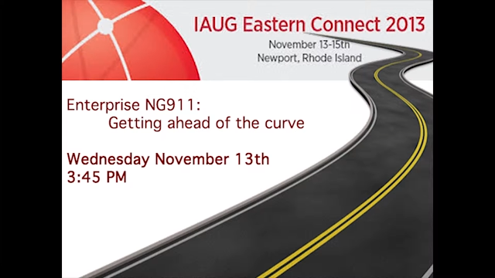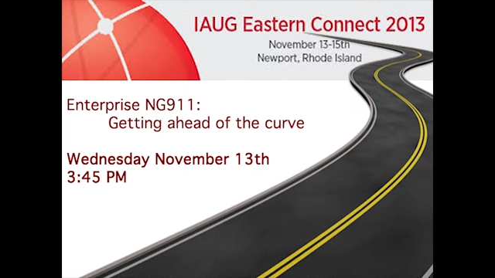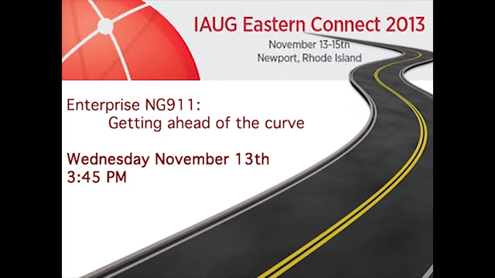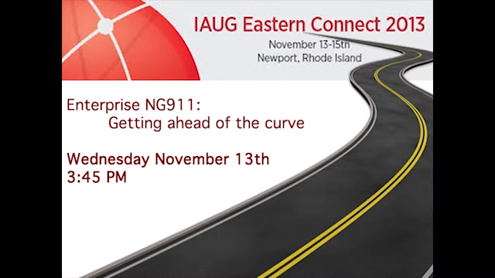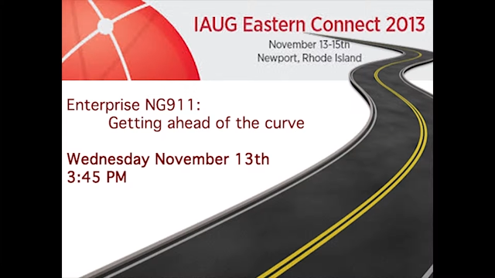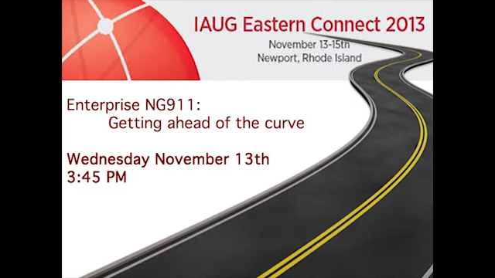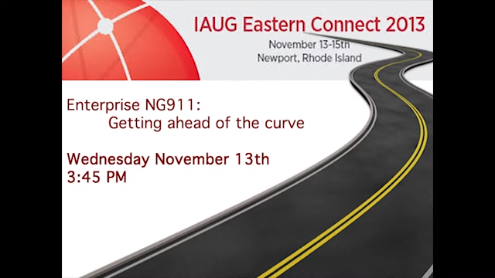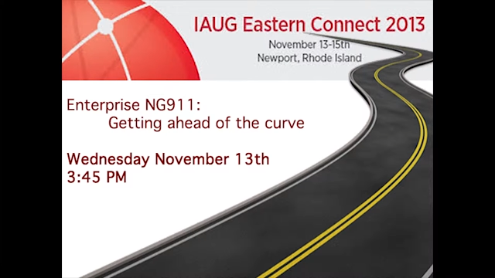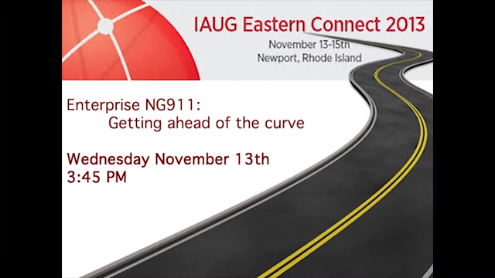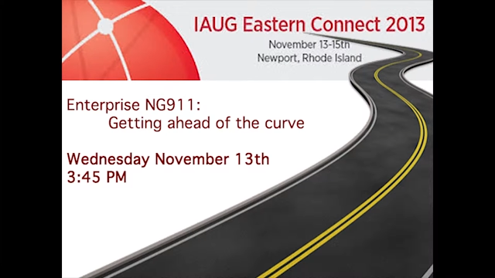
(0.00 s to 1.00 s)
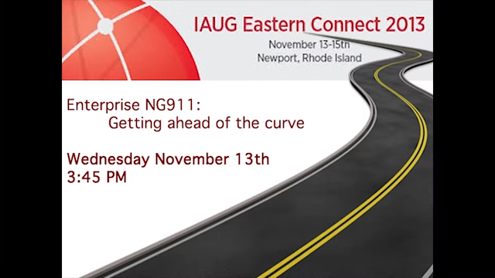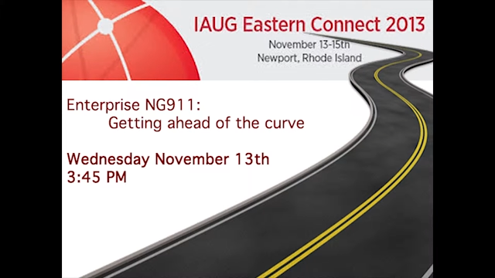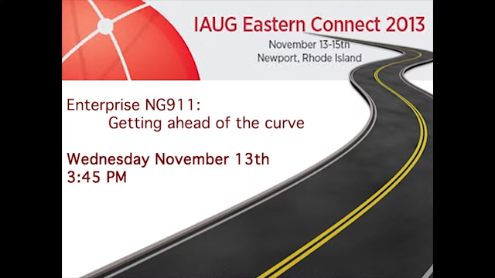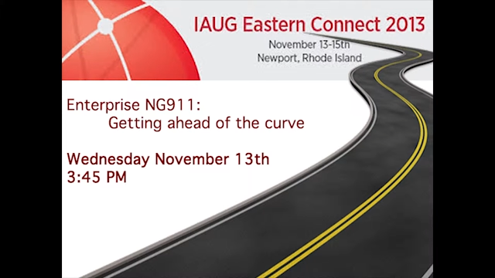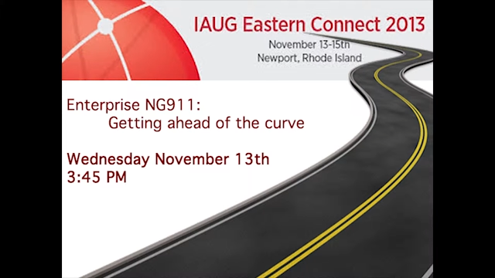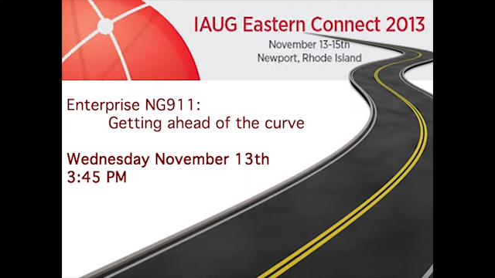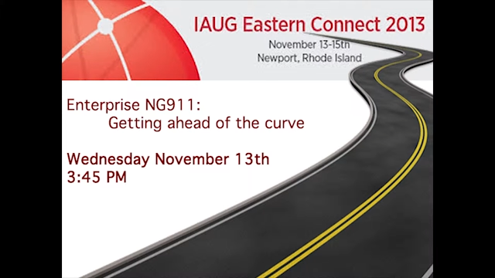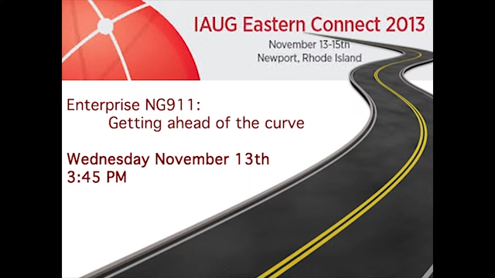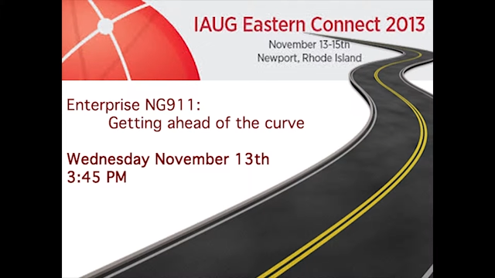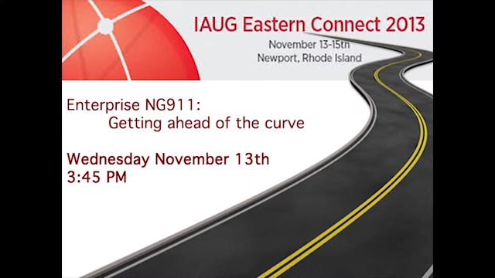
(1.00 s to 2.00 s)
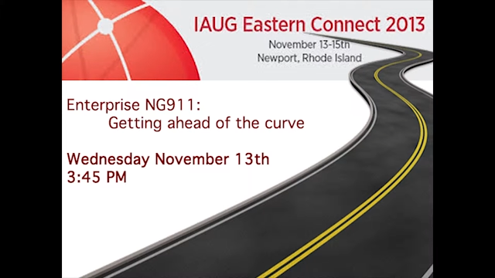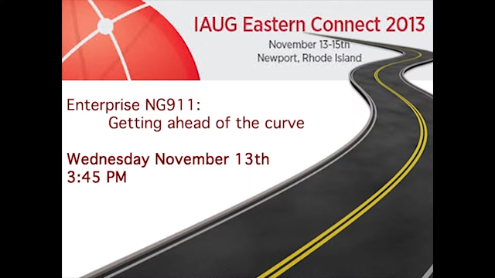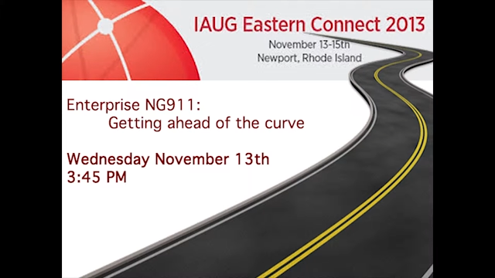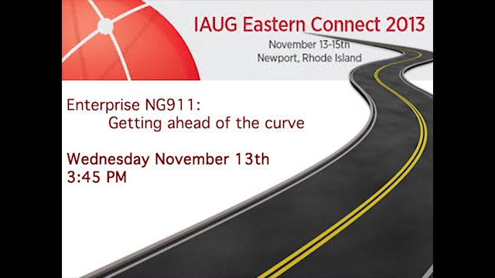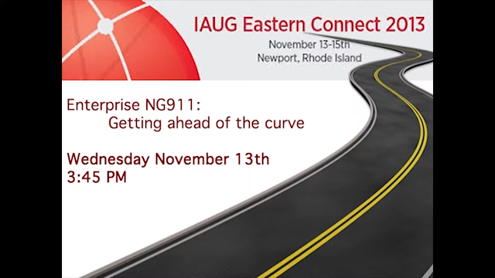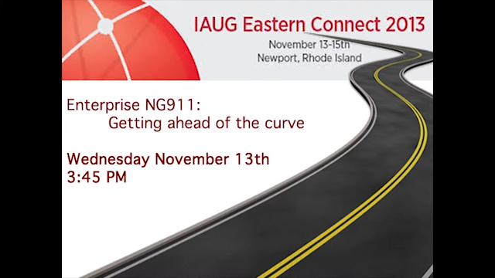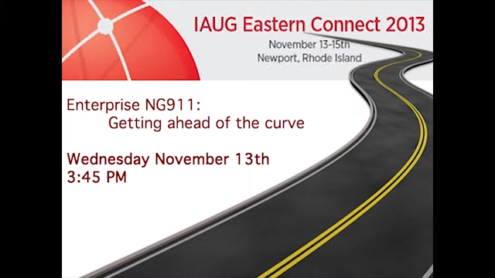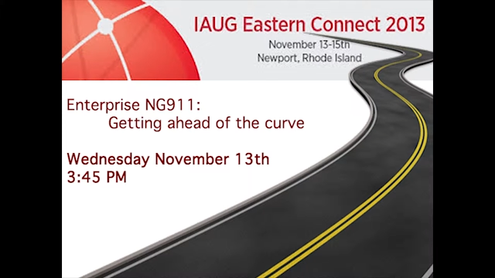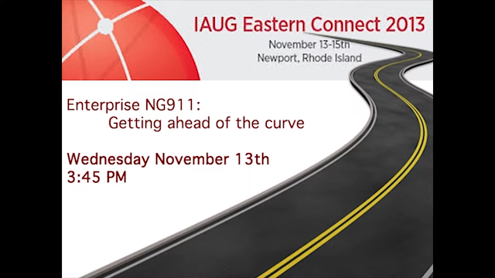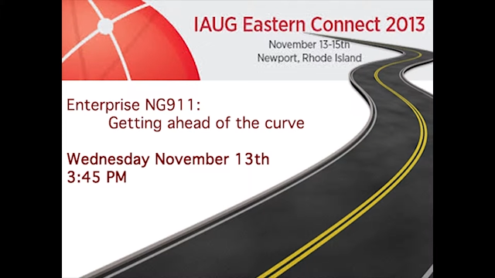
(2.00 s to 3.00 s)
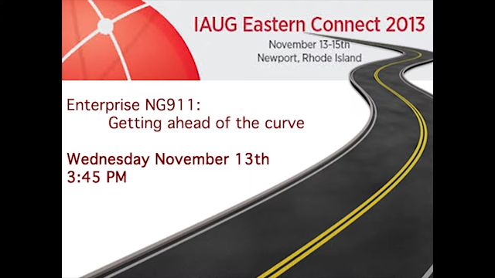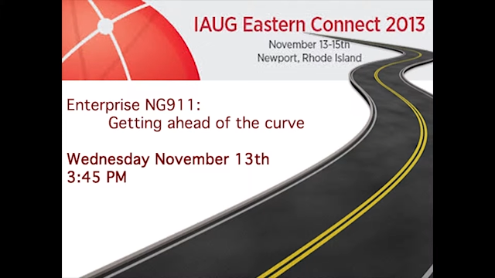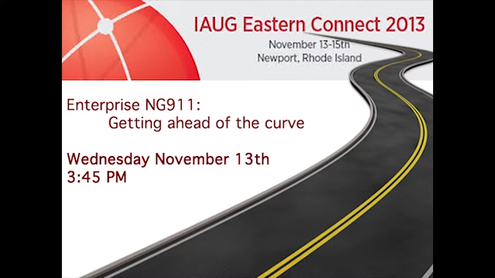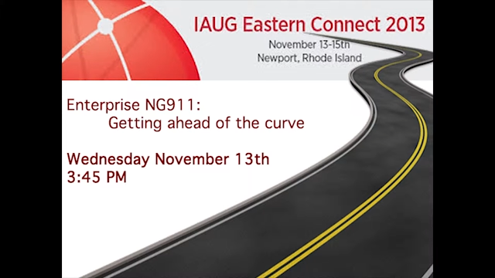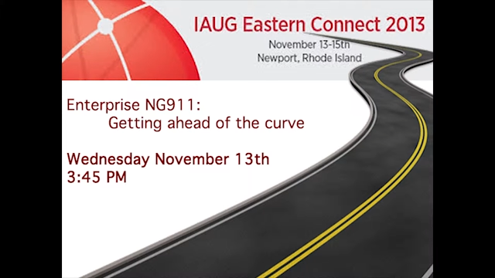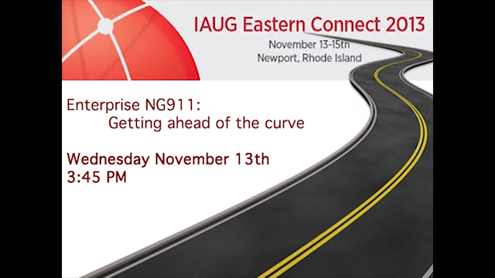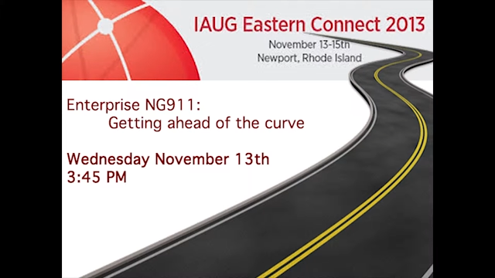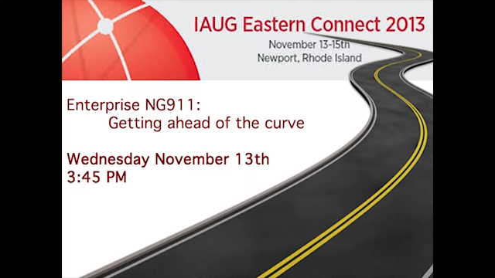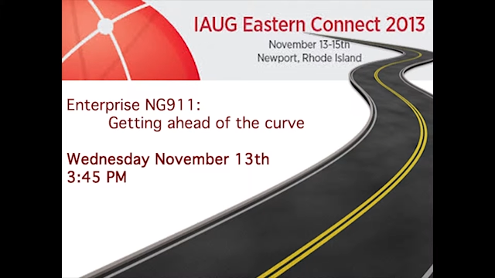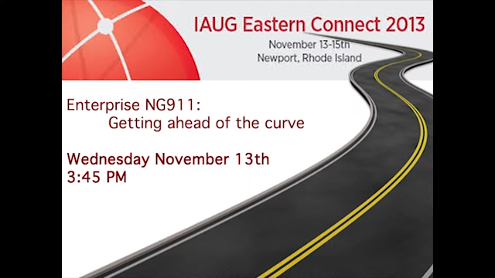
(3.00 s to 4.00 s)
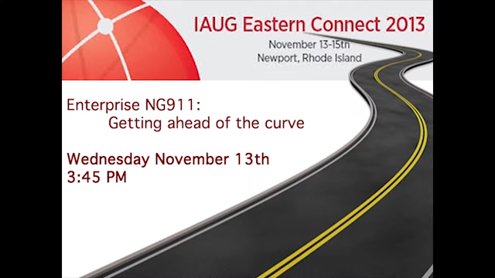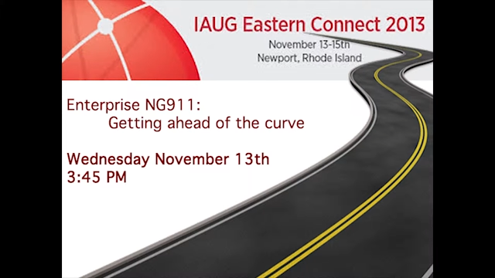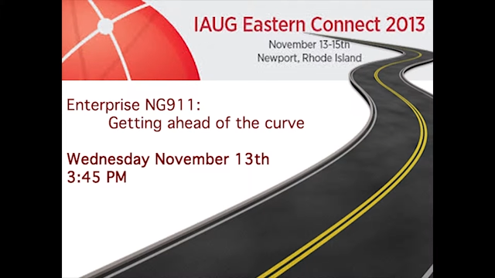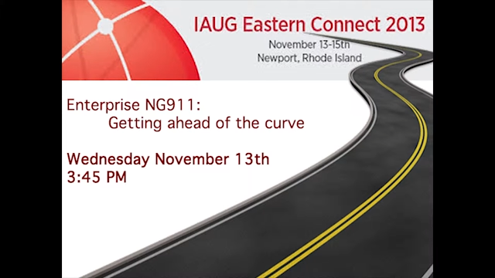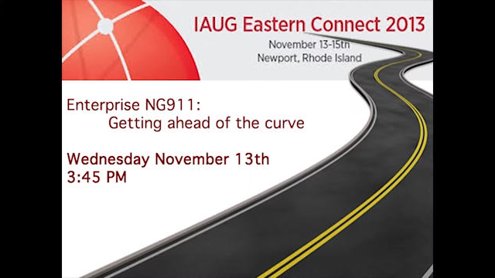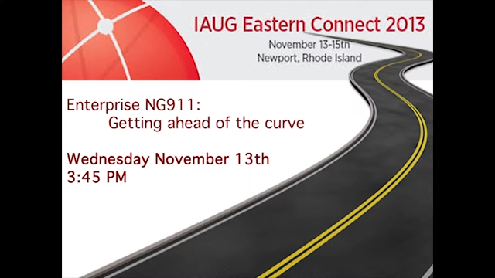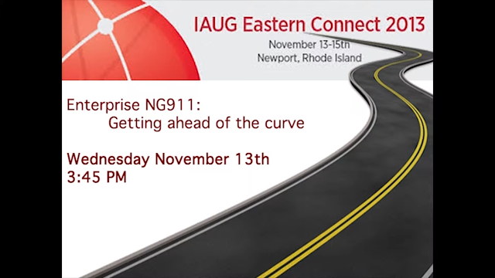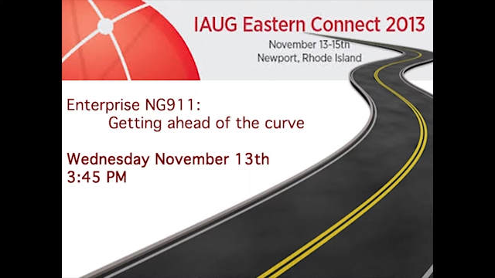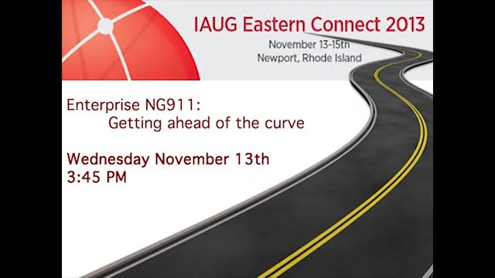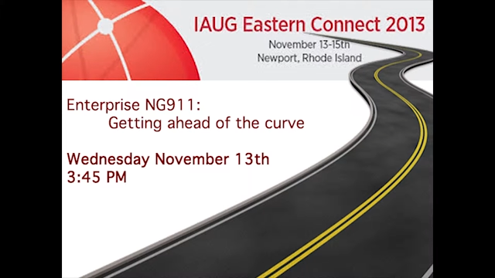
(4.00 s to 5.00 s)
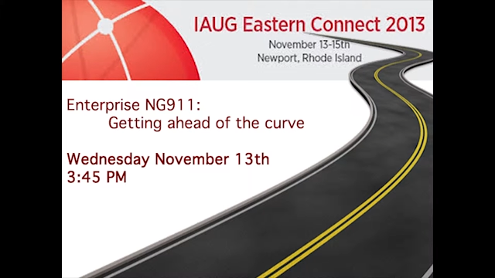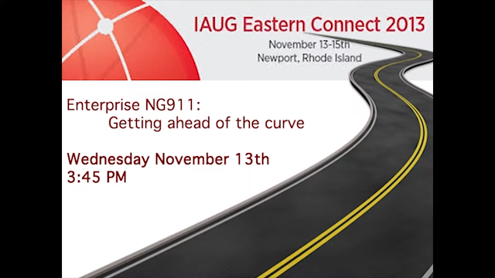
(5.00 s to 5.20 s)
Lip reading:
No face is visible, so there are no lips to read.